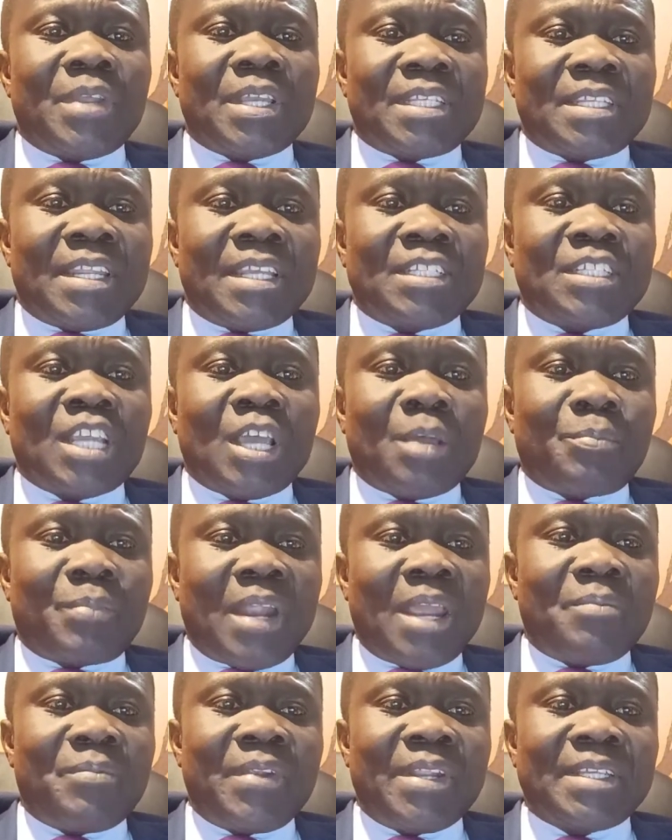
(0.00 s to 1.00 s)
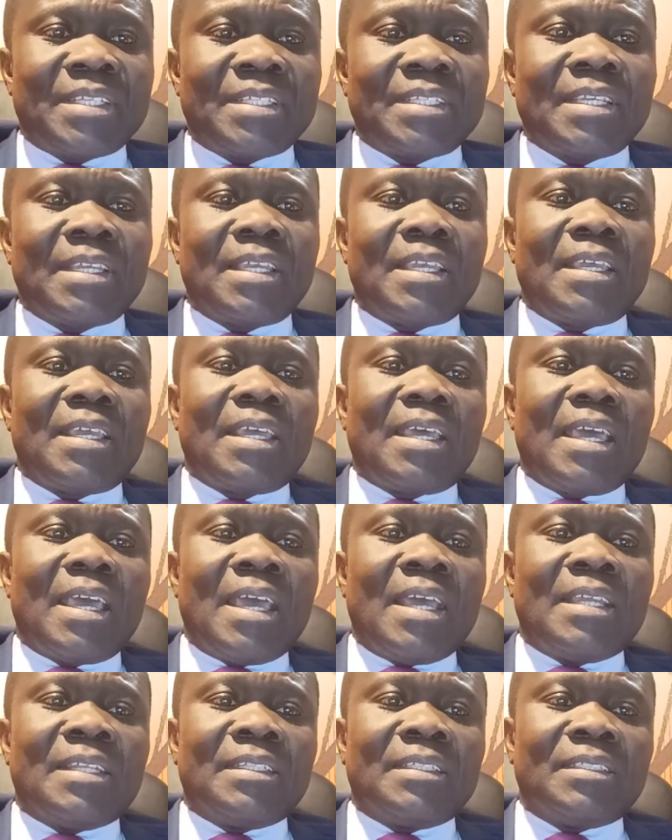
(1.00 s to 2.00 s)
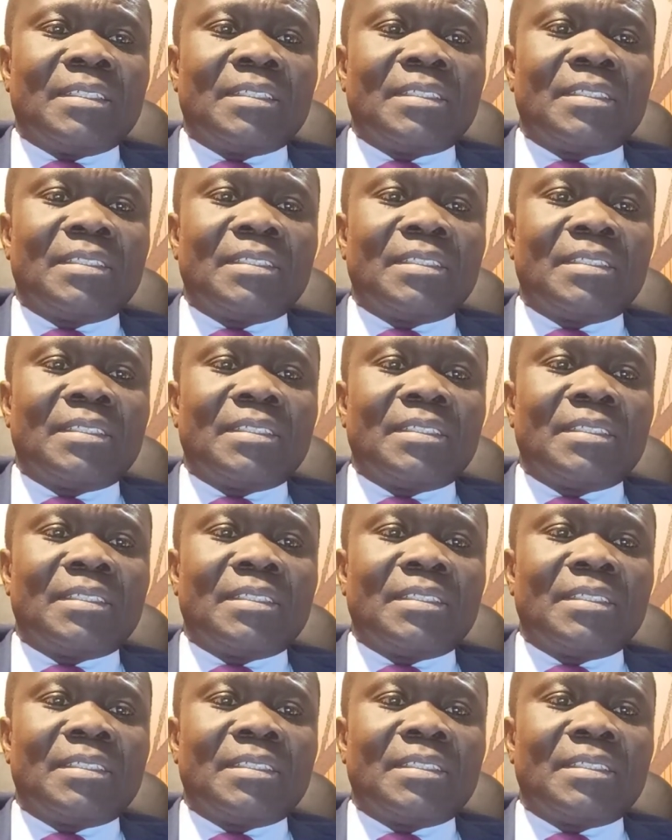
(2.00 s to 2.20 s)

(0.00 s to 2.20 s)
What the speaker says: presidential primaries and